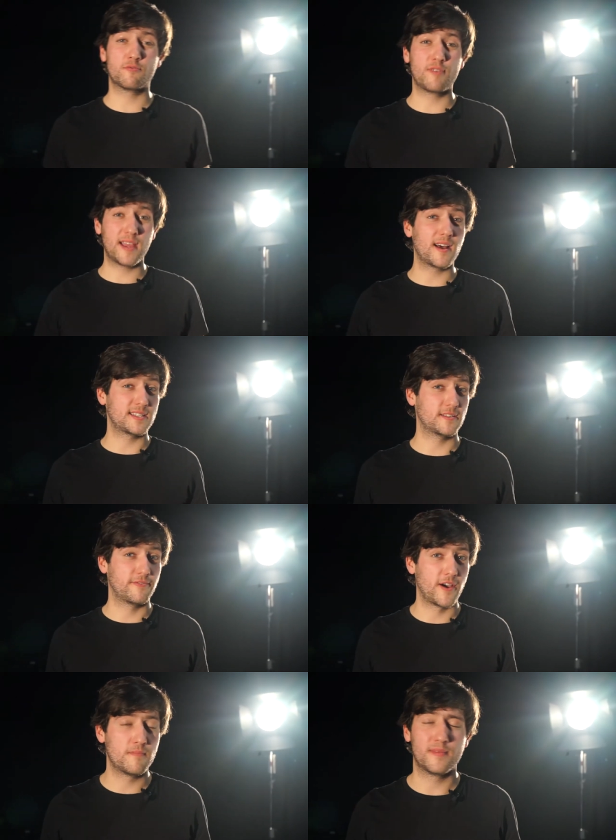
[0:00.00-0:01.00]
to realise this
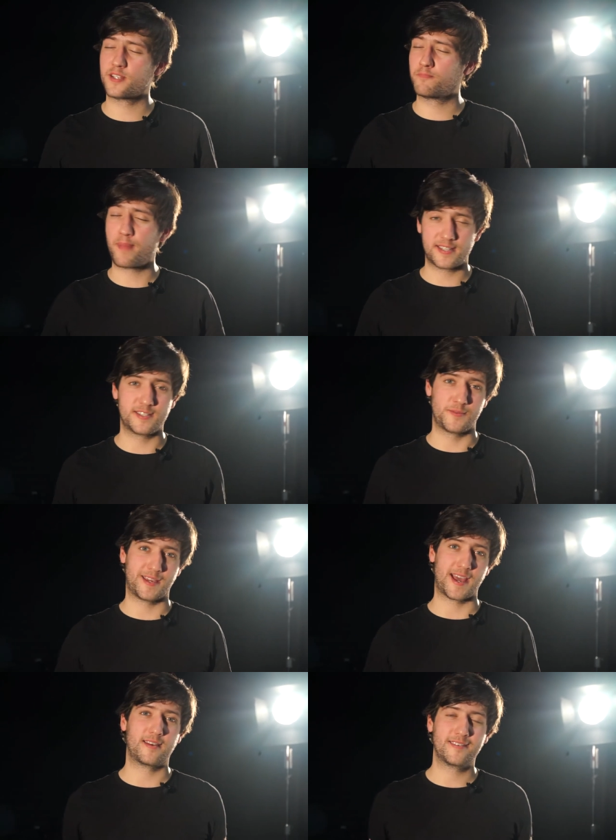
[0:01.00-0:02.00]
film as best as we
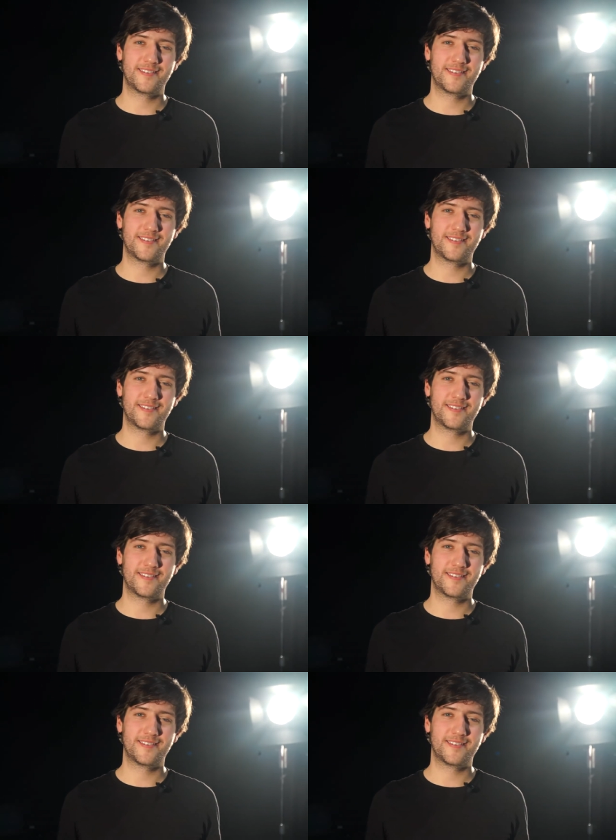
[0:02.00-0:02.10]
can.